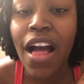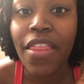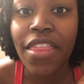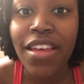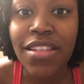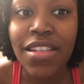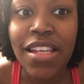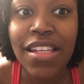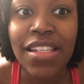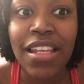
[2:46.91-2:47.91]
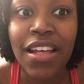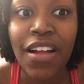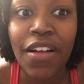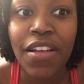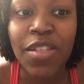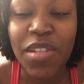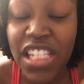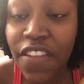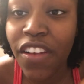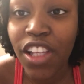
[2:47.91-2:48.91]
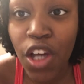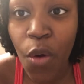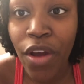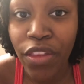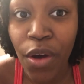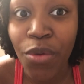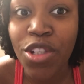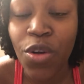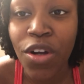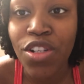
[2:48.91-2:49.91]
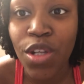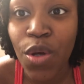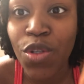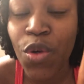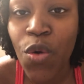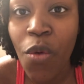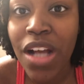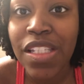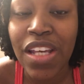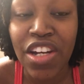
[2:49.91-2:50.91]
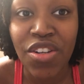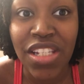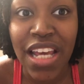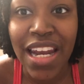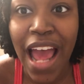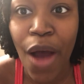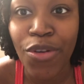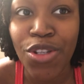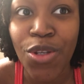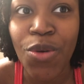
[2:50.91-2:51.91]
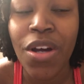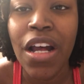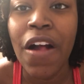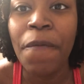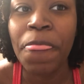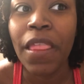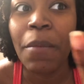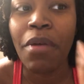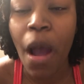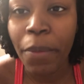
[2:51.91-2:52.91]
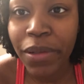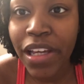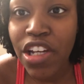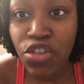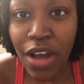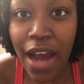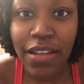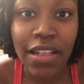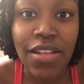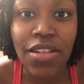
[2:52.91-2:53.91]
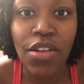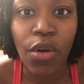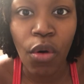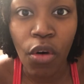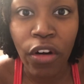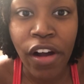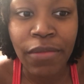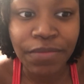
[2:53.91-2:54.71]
This is specifically going though towards those who want to understand how to properly attract things in their aura,